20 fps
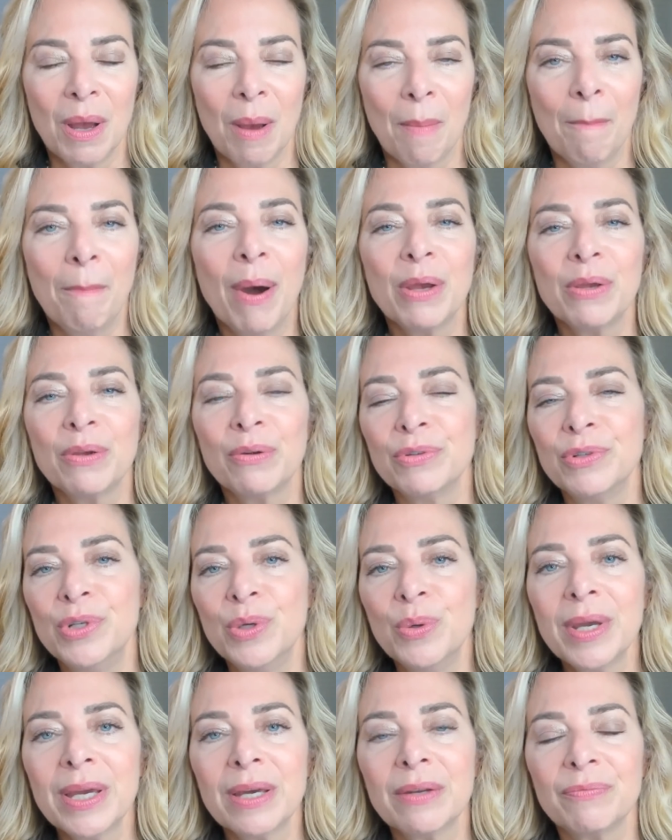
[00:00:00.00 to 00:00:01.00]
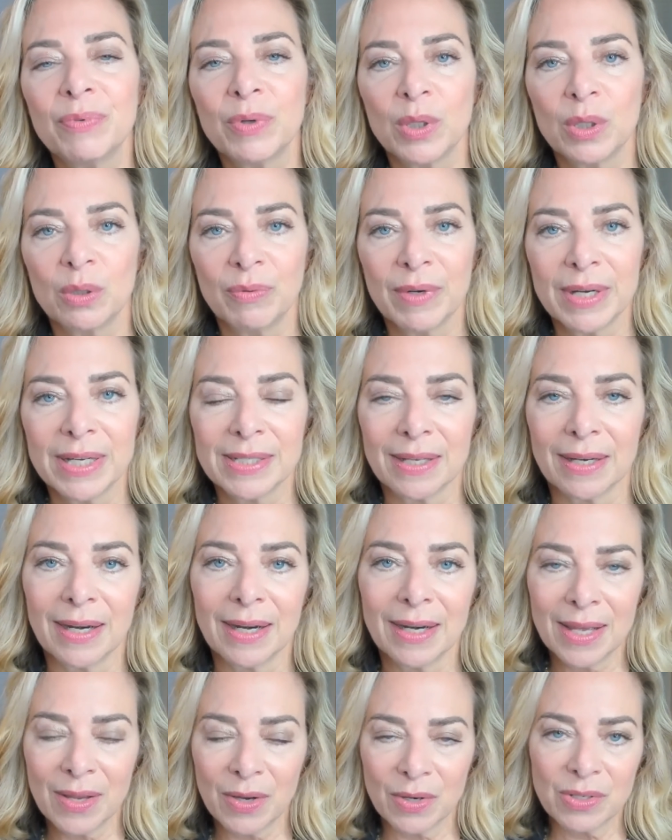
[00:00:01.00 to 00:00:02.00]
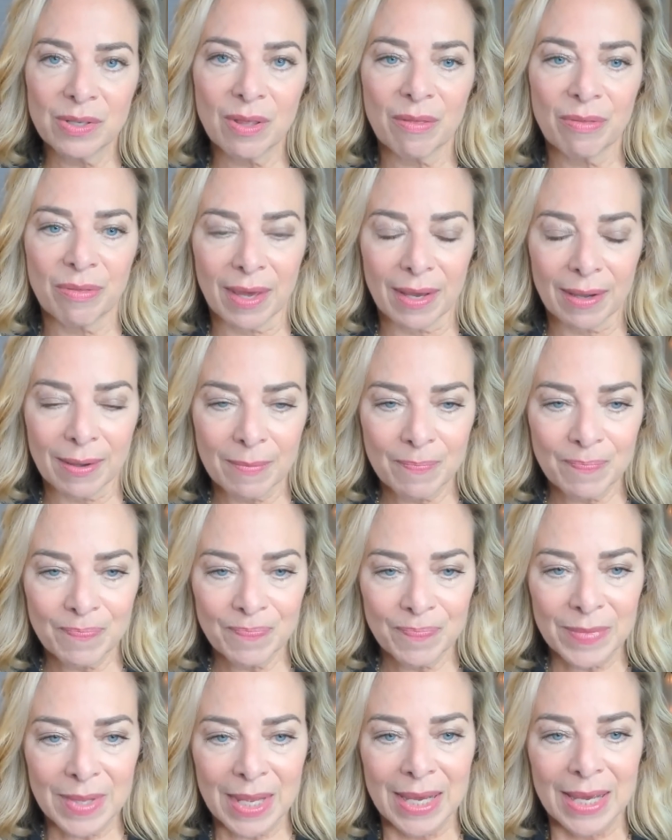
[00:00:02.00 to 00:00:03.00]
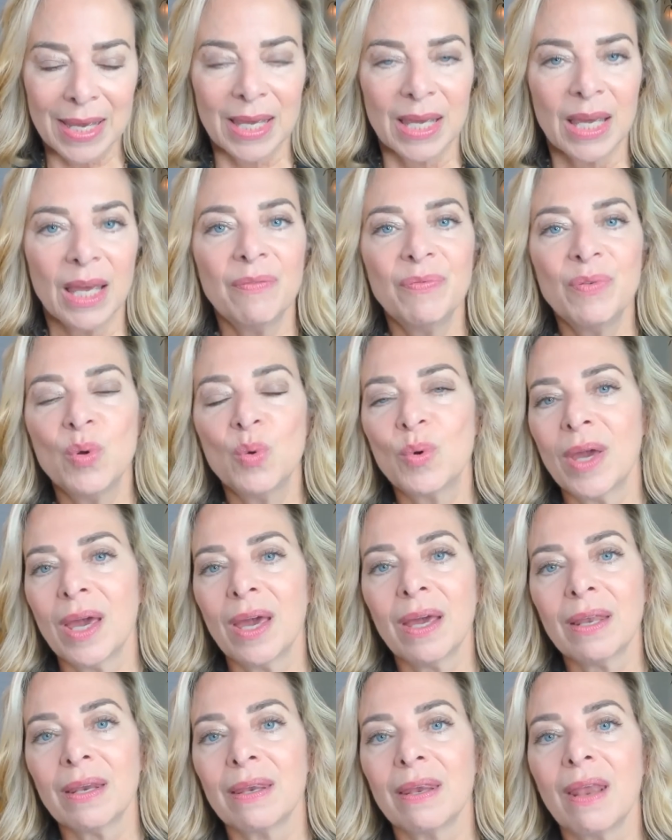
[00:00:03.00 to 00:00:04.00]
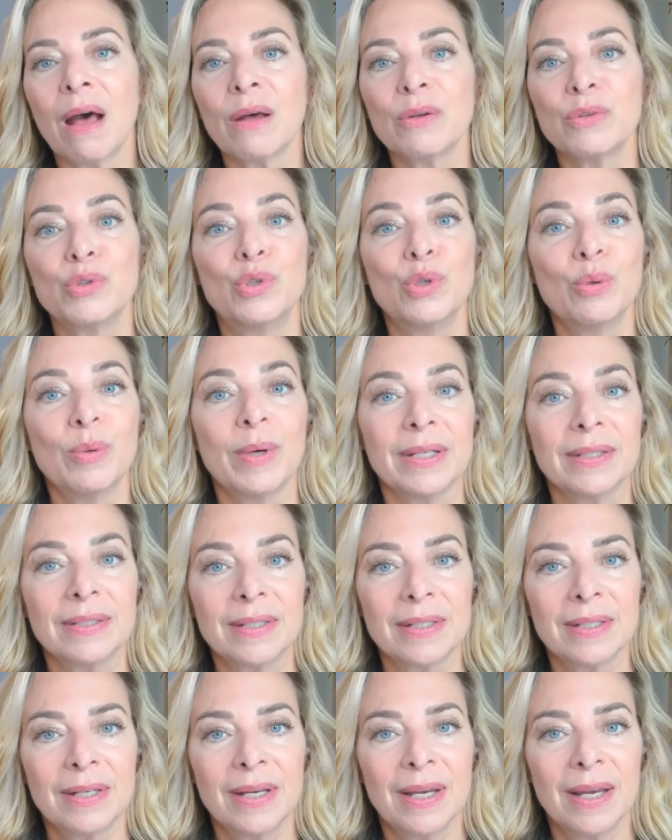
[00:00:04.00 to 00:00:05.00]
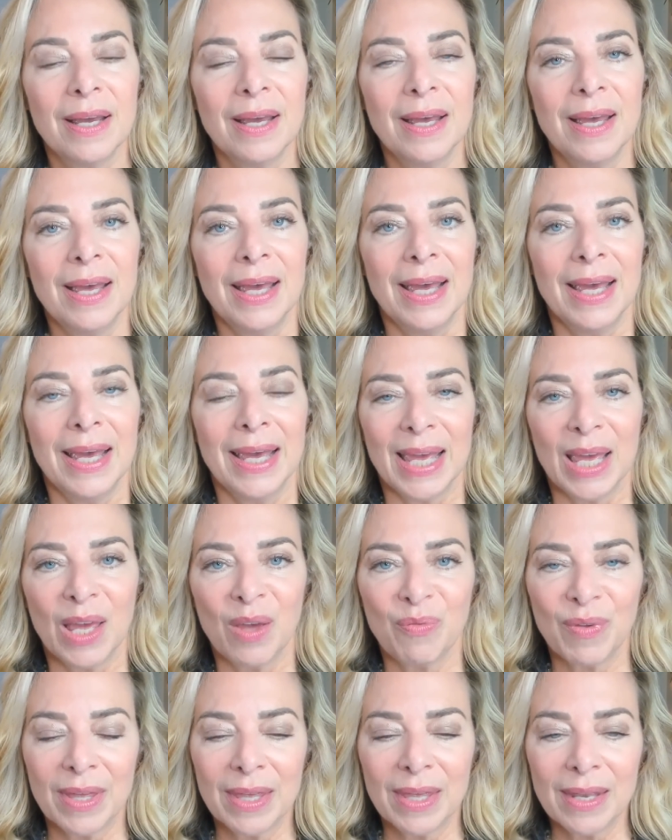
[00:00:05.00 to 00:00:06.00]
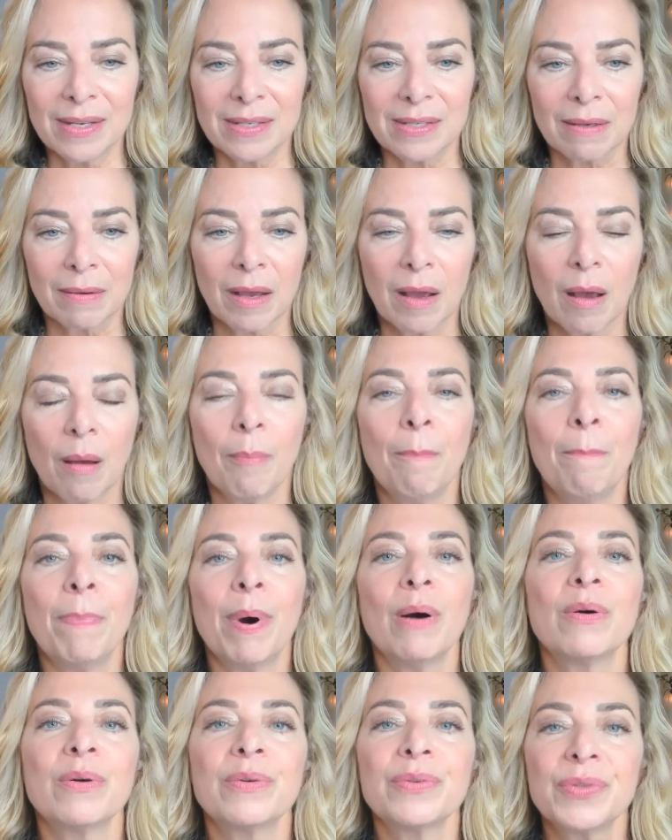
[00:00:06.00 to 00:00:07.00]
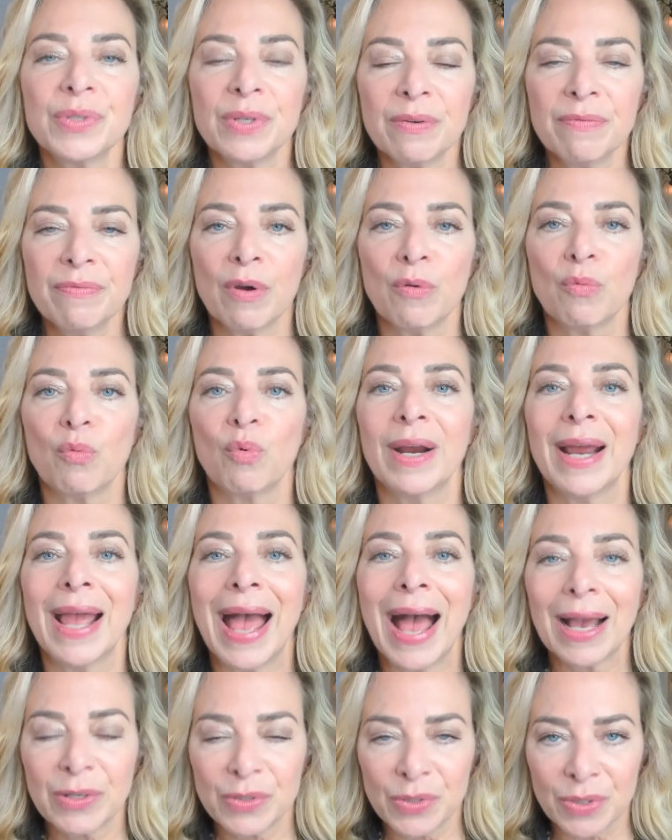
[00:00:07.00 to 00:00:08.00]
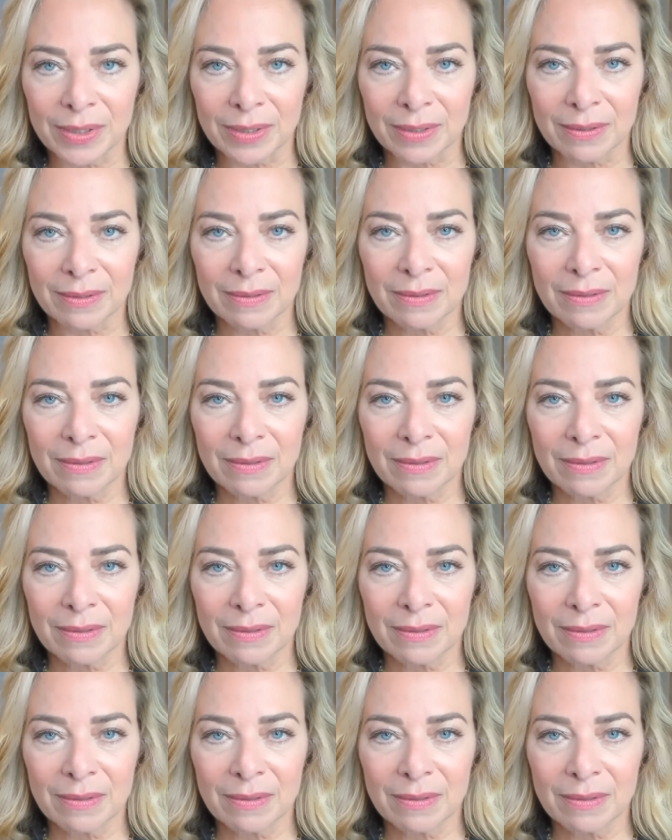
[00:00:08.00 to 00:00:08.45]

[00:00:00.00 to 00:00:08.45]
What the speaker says: But you're doing it for a reason. And here's the thing. If you can't not do it, if it is a compulsive reaction